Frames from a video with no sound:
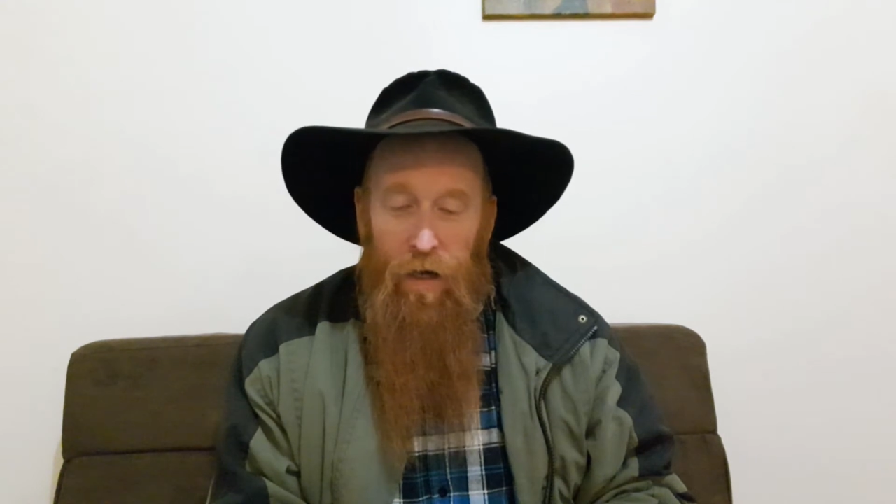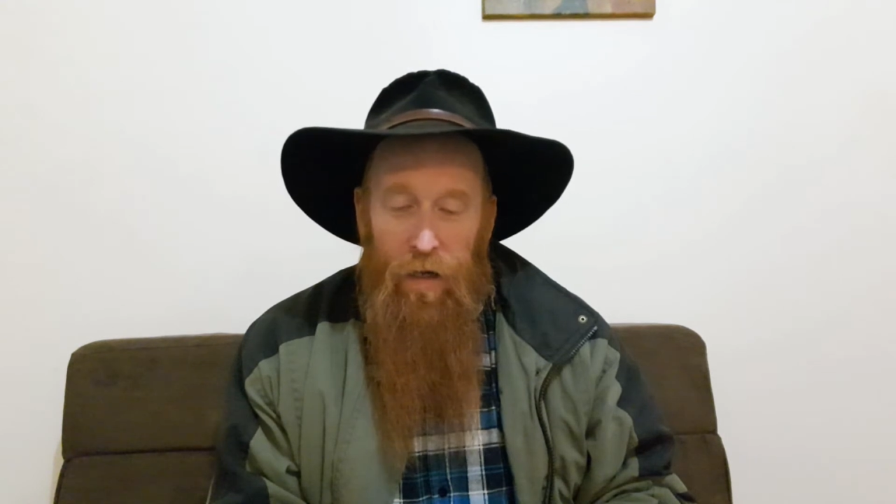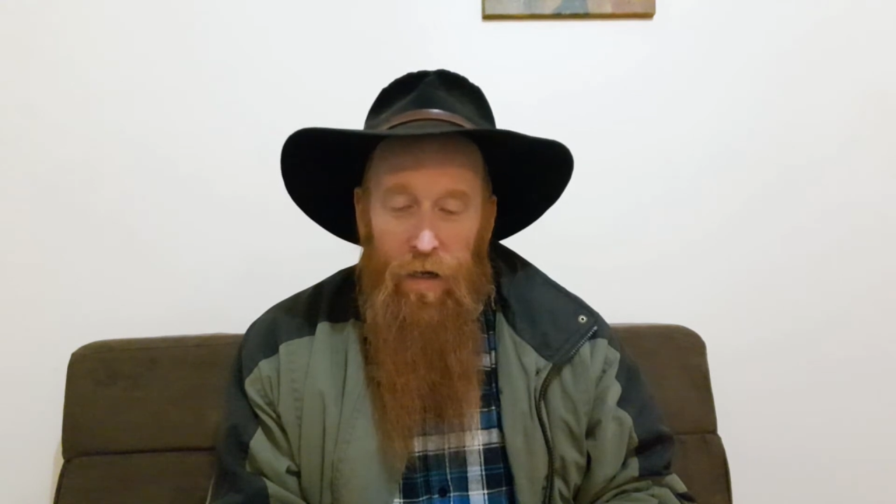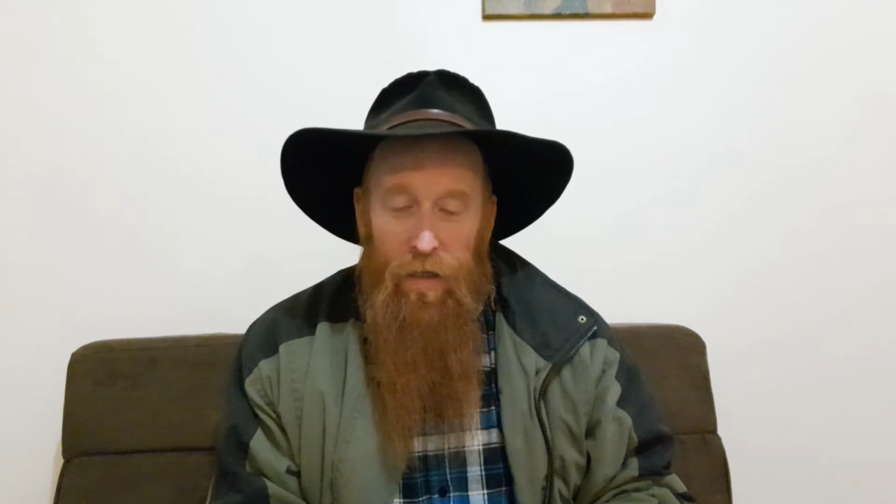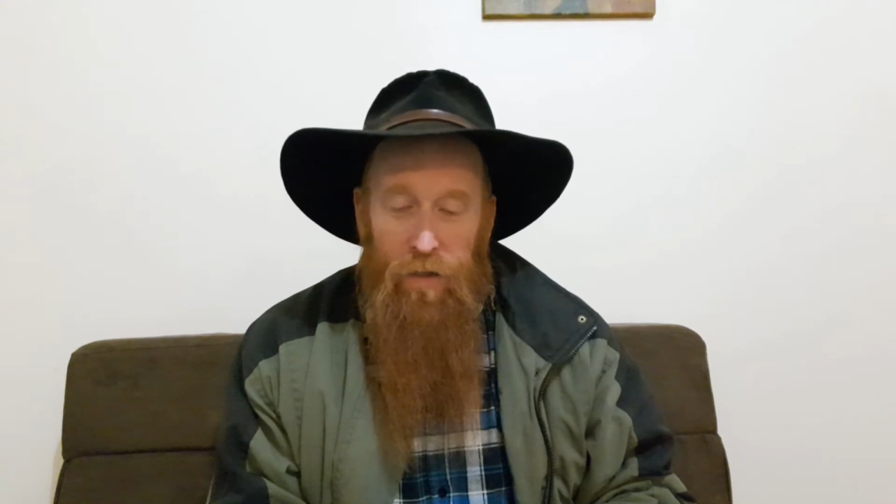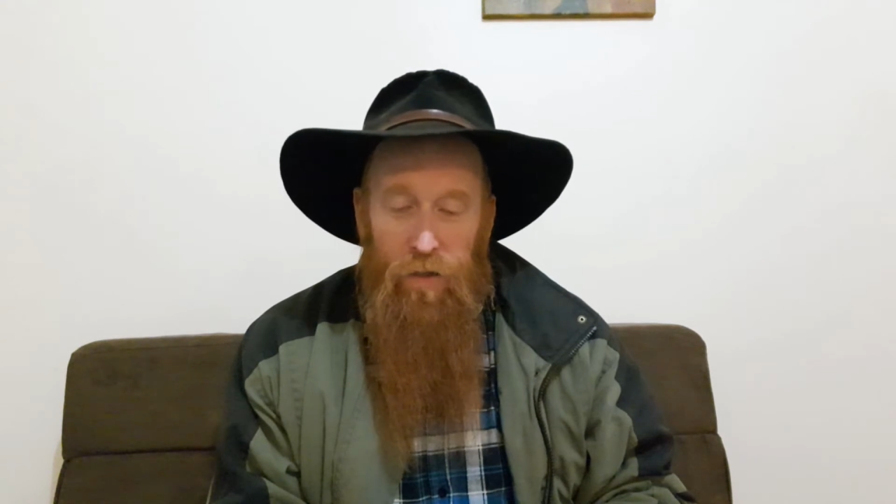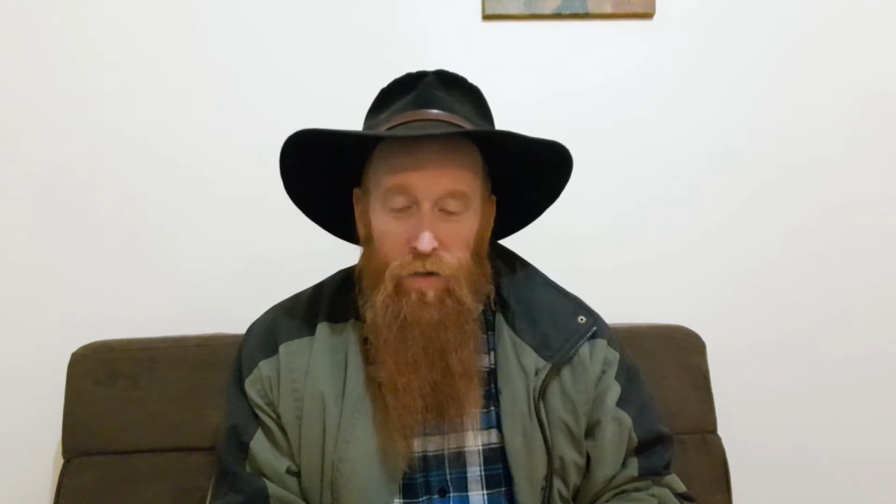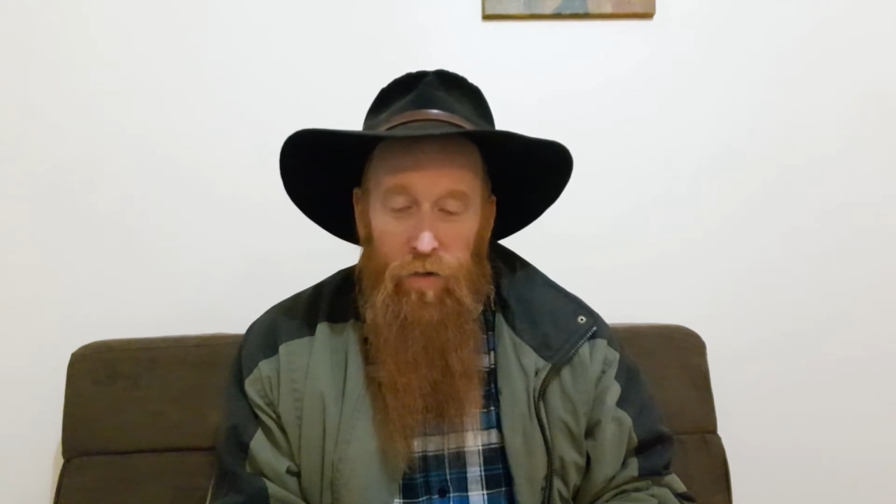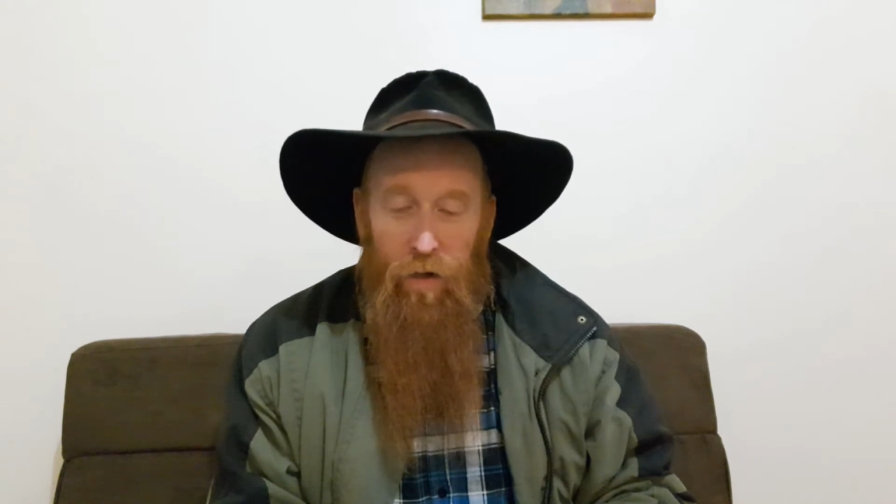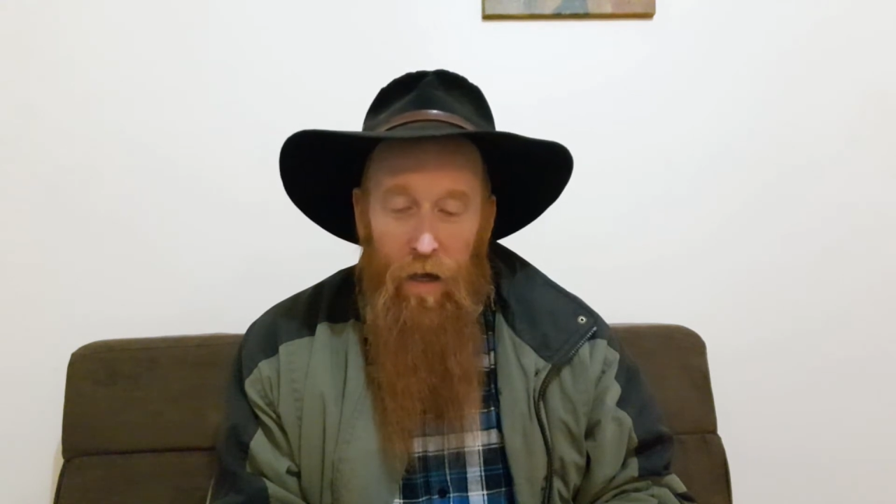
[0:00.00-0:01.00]
unless
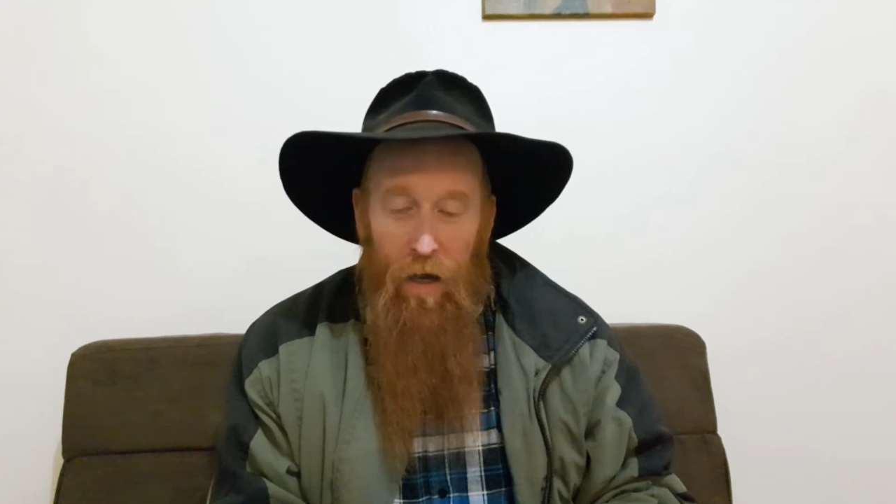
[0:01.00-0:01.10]
you